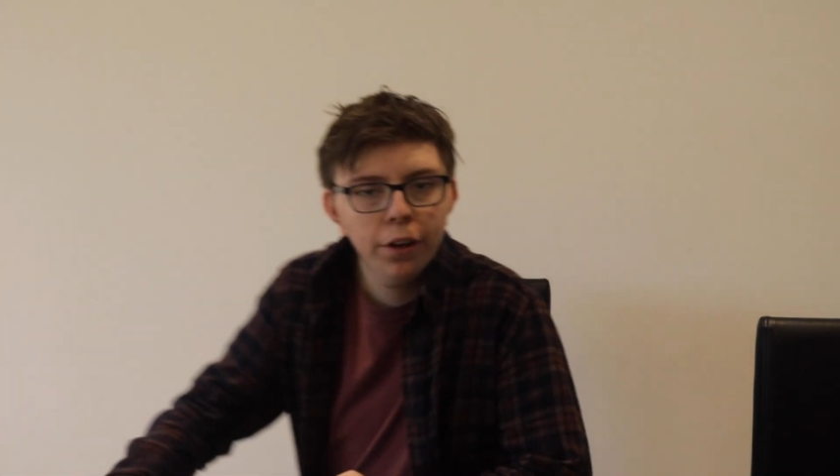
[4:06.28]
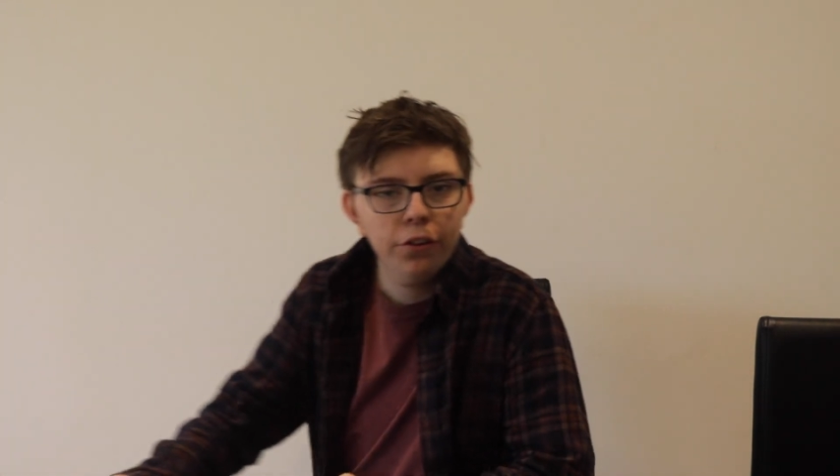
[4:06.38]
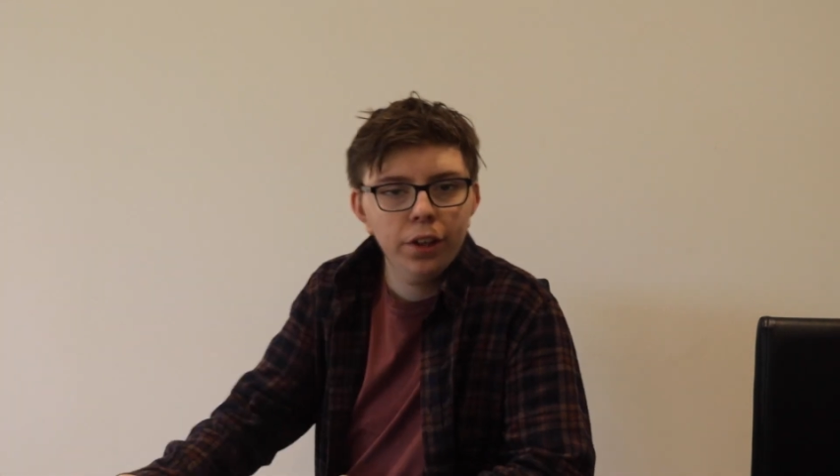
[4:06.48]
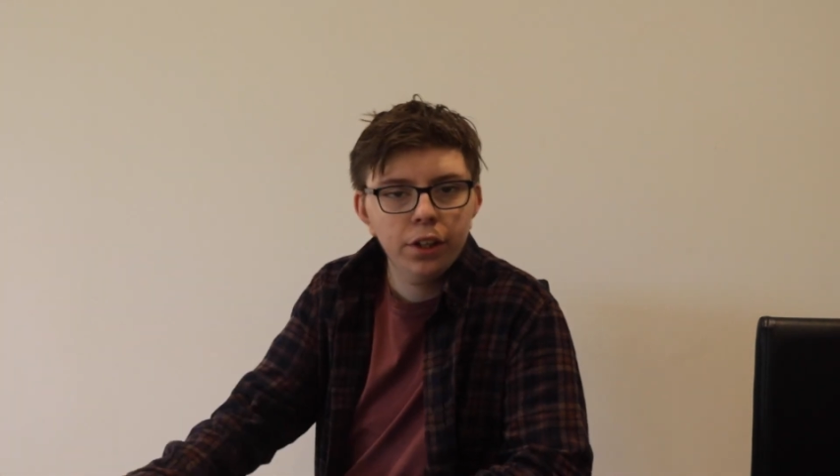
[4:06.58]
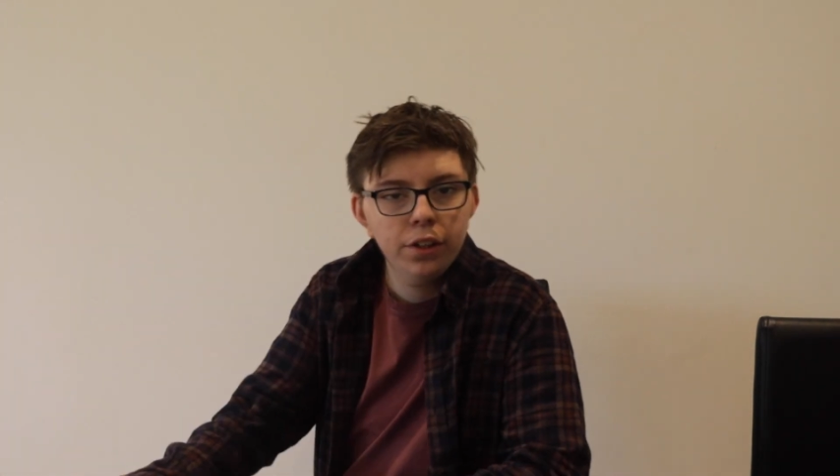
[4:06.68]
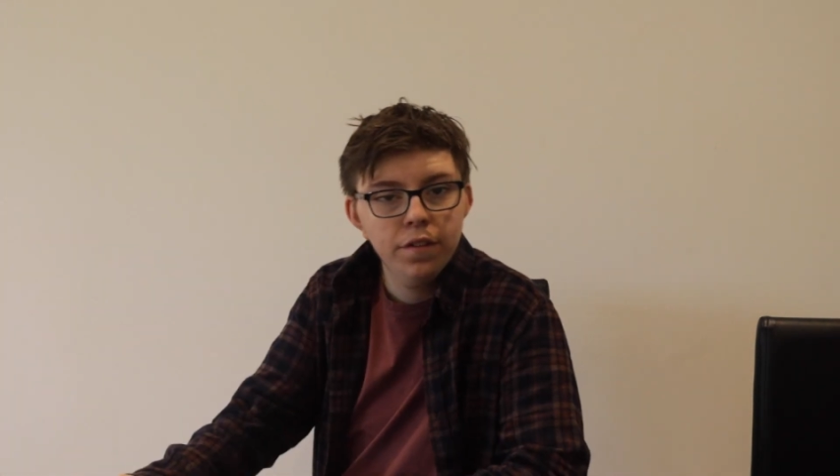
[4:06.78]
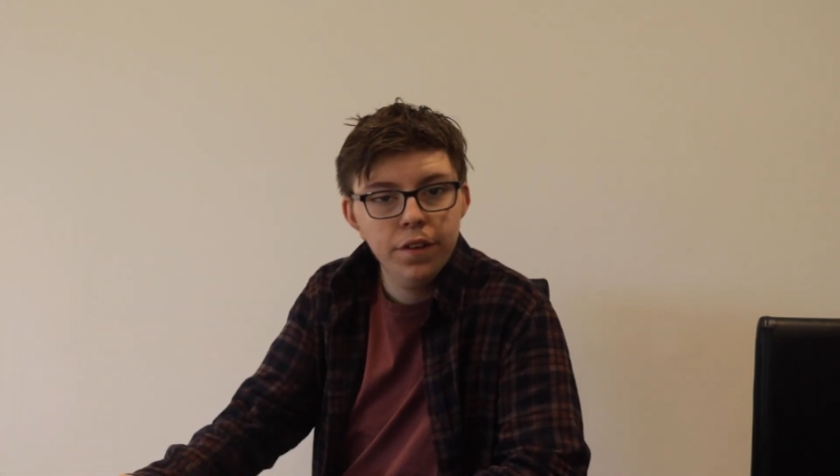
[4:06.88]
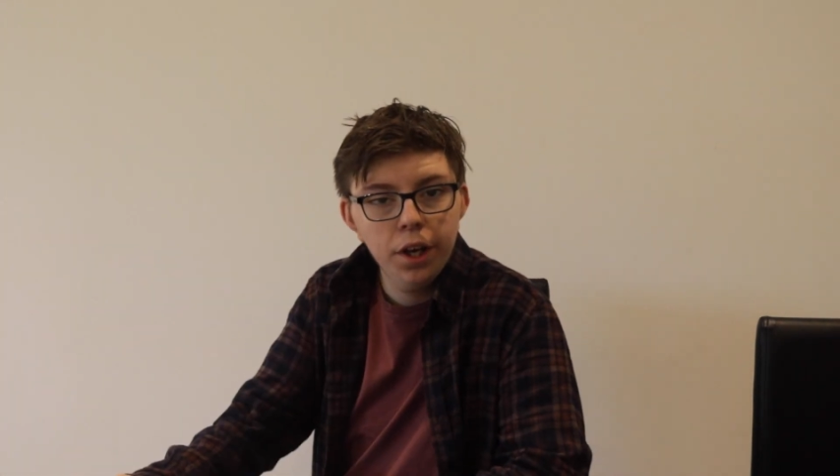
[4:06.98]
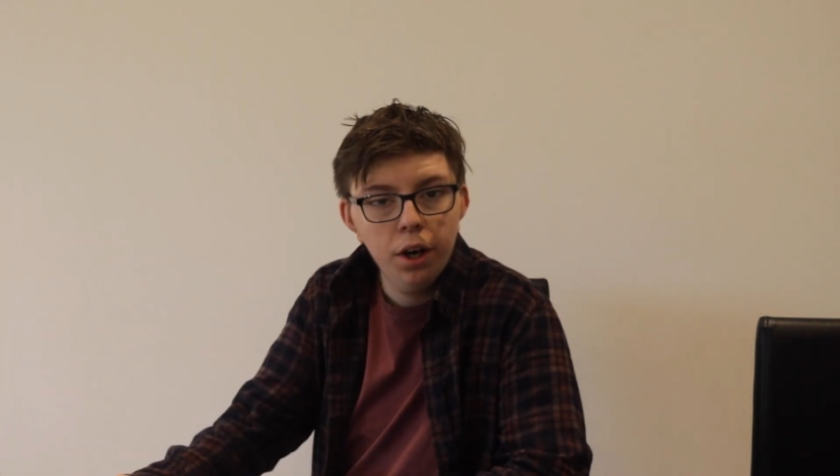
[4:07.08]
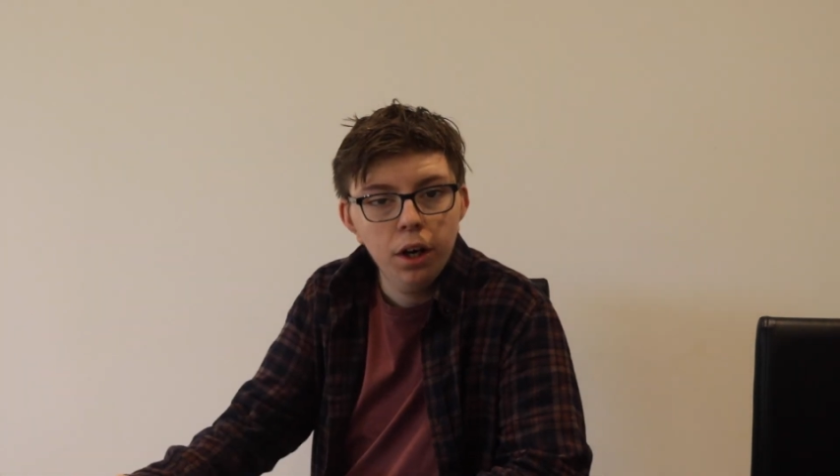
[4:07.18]
final section of
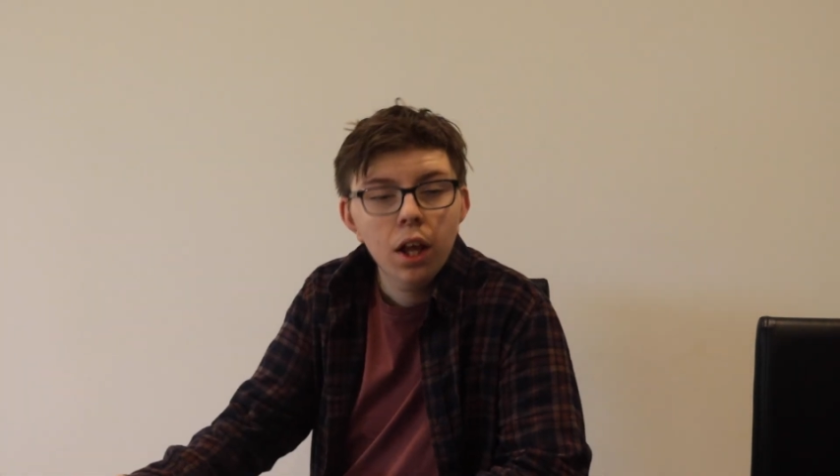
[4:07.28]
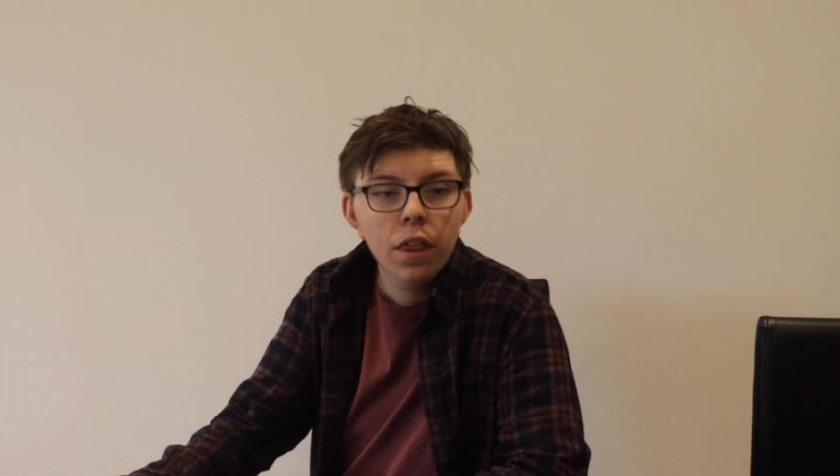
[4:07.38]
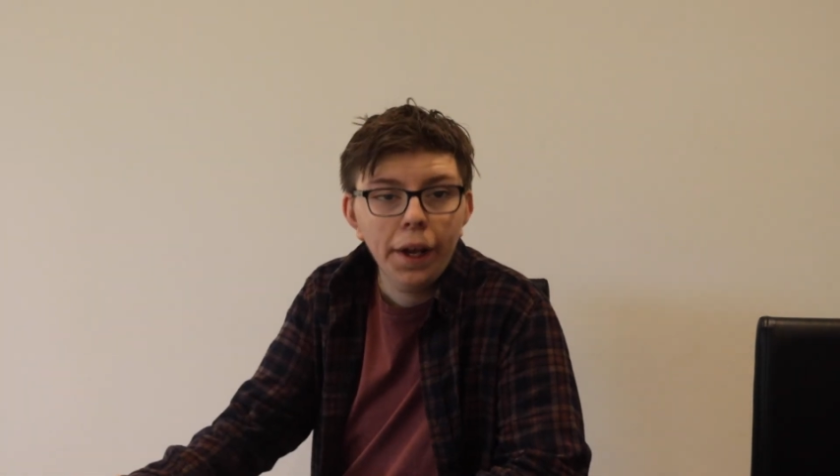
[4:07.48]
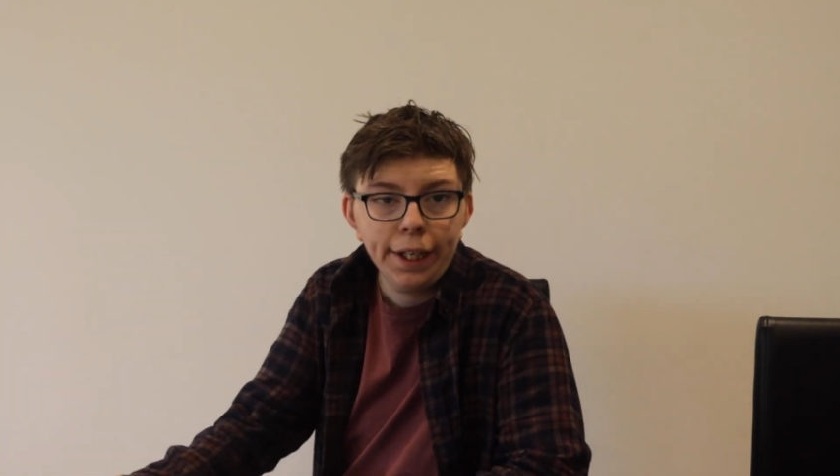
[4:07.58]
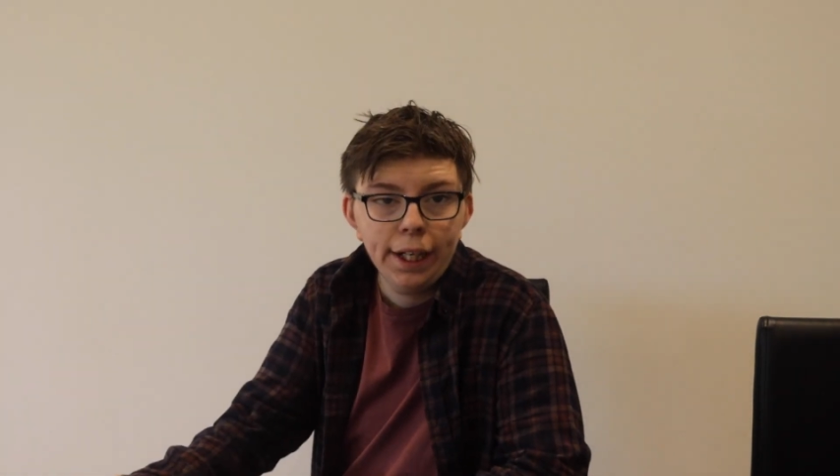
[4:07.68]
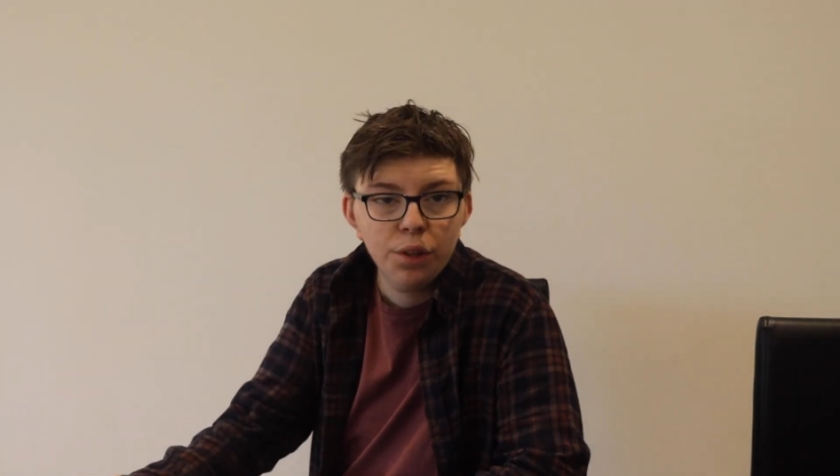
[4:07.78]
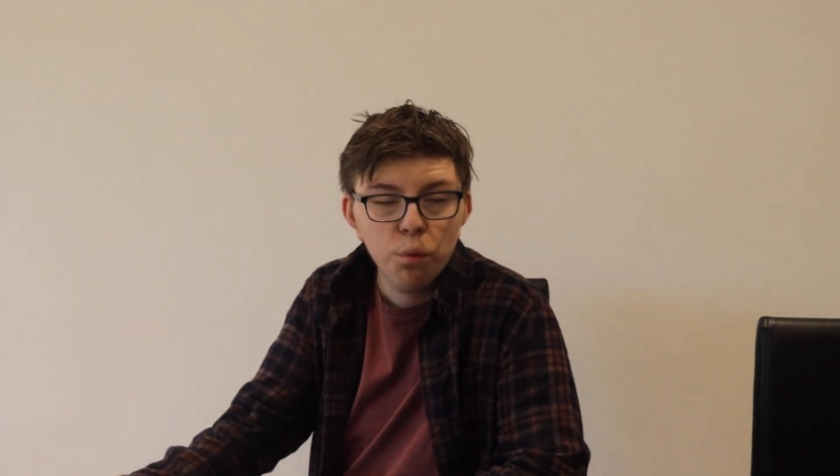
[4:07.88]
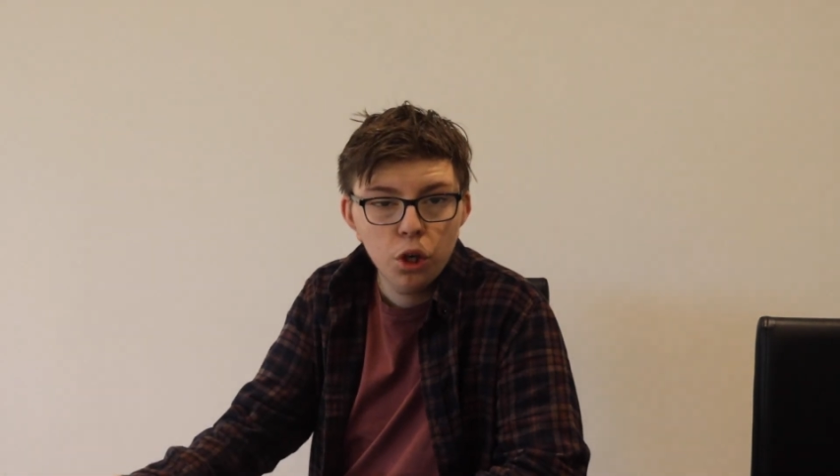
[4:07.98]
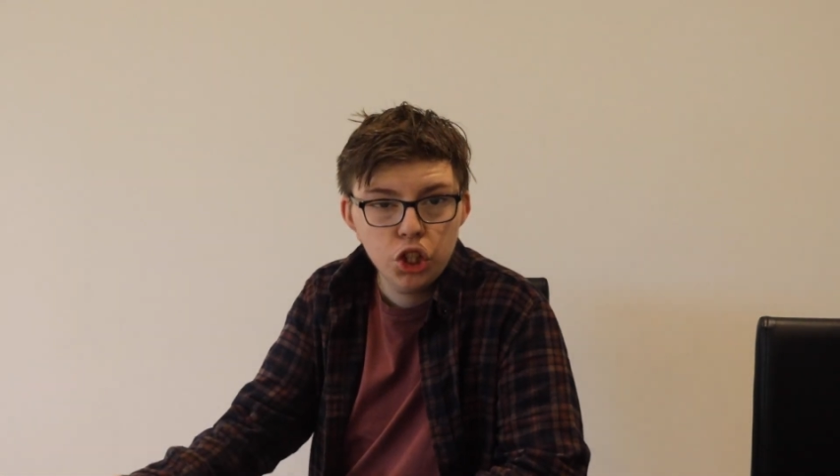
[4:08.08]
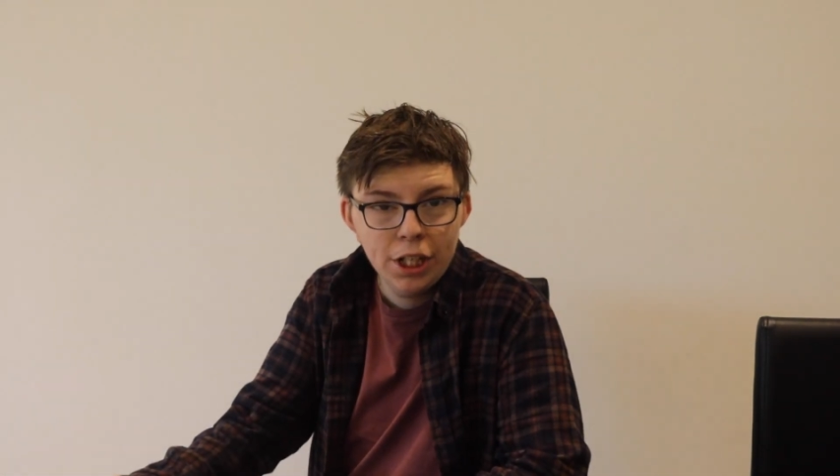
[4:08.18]
the video. Thank you guys
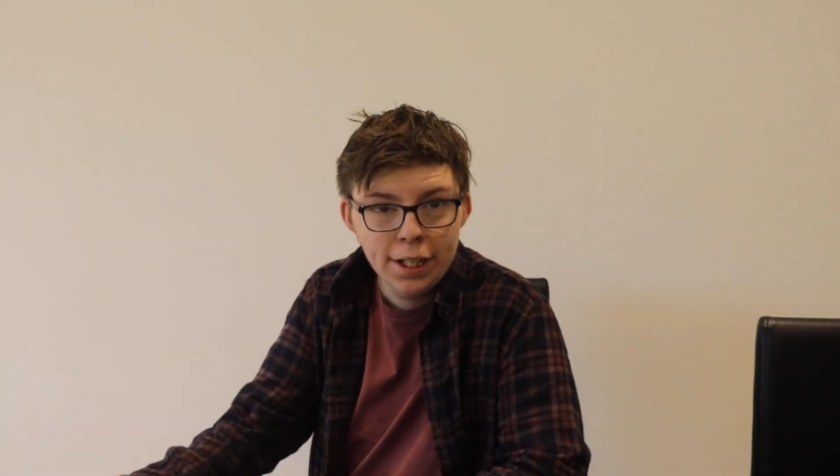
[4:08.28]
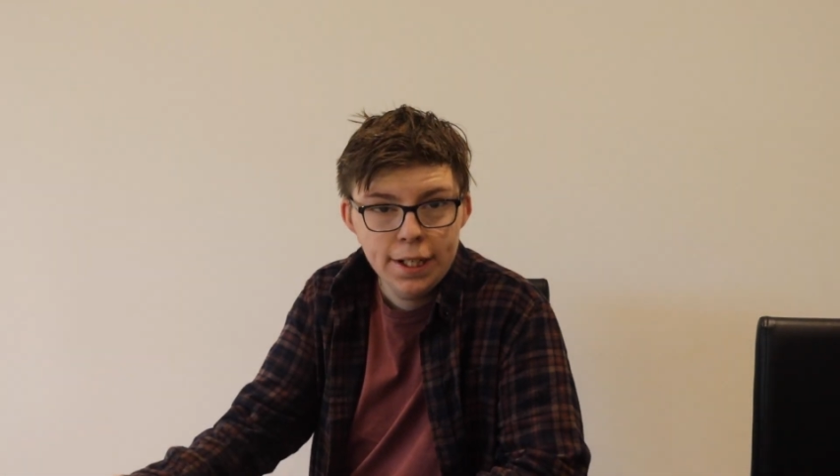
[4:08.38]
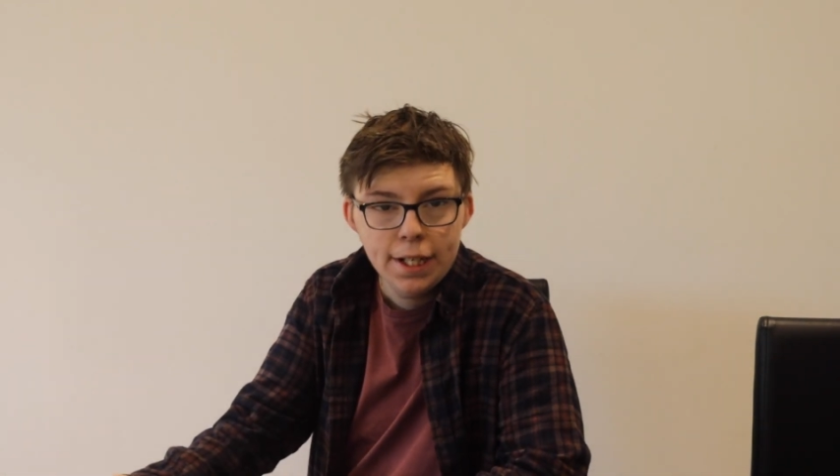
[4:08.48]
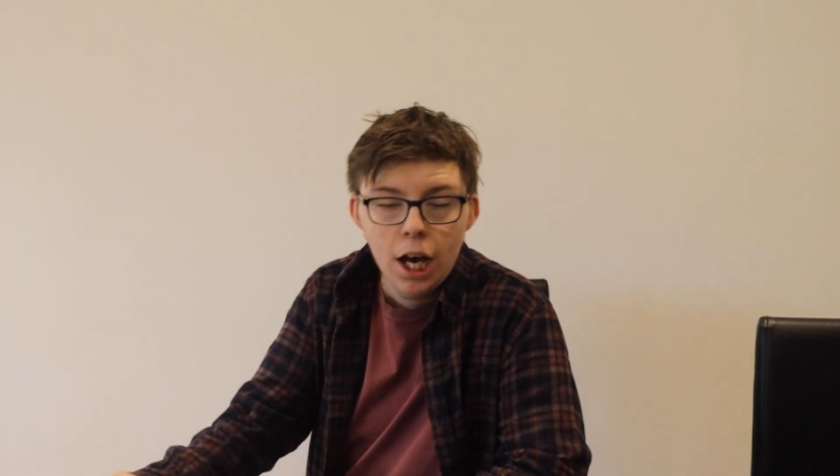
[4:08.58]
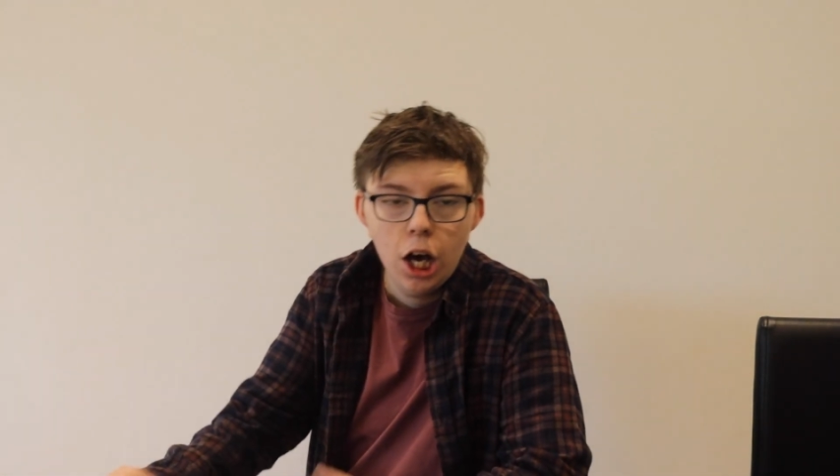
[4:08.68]
for watching.